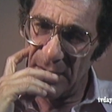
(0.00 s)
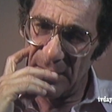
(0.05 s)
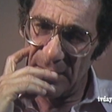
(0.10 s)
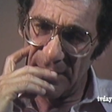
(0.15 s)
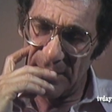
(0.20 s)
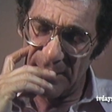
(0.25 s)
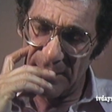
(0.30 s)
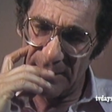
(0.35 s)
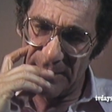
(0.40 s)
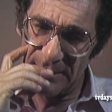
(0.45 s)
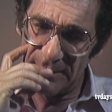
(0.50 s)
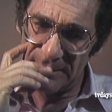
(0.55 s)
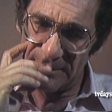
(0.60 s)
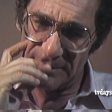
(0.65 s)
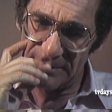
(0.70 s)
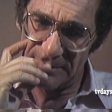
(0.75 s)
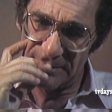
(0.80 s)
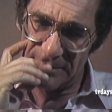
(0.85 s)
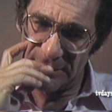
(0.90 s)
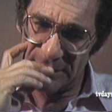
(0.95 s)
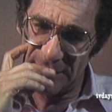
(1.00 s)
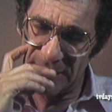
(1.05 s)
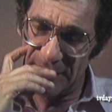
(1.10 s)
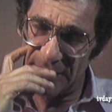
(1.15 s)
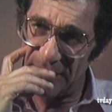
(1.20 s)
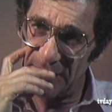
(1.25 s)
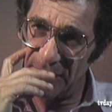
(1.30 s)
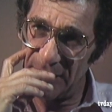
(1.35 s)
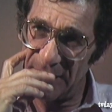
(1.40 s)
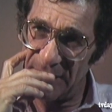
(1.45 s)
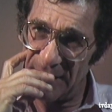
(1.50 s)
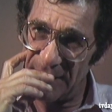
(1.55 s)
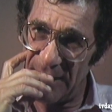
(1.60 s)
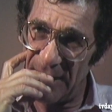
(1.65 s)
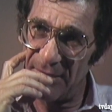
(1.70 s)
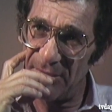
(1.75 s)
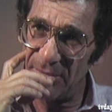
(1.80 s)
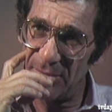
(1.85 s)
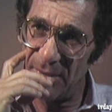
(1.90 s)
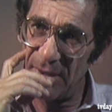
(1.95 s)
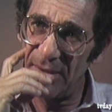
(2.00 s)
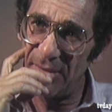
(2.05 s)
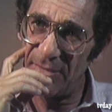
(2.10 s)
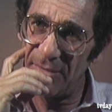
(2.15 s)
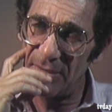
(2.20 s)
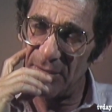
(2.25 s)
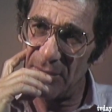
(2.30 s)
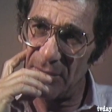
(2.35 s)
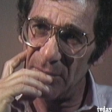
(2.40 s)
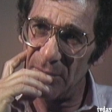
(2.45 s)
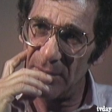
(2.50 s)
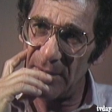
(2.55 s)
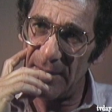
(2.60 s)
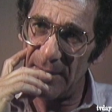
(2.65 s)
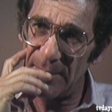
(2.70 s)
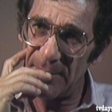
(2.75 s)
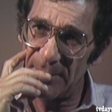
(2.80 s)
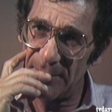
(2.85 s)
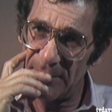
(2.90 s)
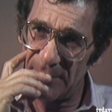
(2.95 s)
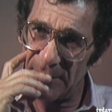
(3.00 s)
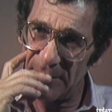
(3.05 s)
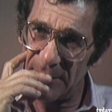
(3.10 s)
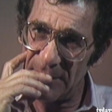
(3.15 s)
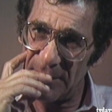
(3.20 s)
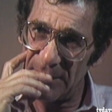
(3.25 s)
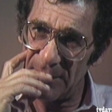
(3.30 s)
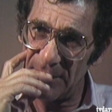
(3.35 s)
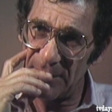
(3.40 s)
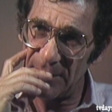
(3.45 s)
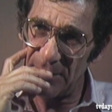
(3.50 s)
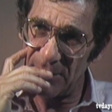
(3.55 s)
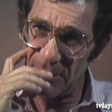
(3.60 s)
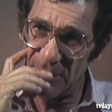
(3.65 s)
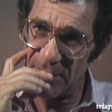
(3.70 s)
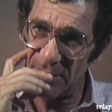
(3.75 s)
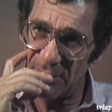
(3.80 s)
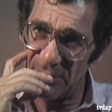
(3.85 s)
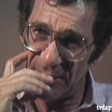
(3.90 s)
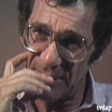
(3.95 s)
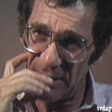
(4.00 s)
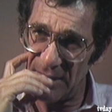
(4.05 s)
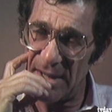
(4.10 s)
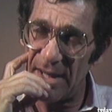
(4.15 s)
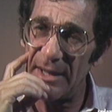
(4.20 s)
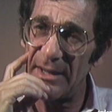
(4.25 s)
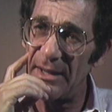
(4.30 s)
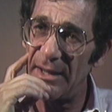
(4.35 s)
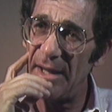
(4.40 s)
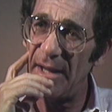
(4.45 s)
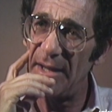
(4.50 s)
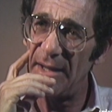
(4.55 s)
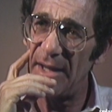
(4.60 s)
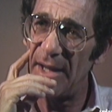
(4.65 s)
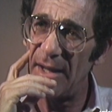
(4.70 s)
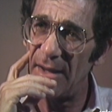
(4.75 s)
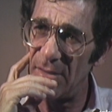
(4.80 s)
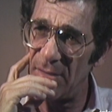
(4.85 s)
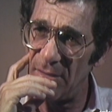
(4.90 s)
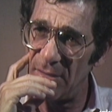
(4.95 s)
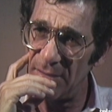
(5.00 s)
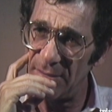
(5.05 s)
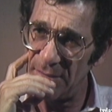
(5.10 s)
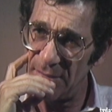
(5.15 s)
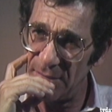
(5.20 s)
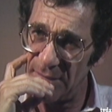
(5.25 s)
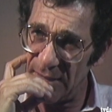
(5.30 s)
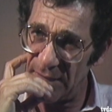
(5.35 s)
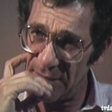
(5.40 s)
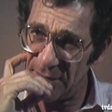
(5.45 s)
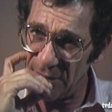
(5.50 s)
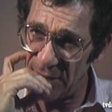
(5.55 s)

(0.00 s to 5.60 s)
uh, you know, with David Rayfiel, who I, you know, work with a lot, and Eddie Anhalt, who got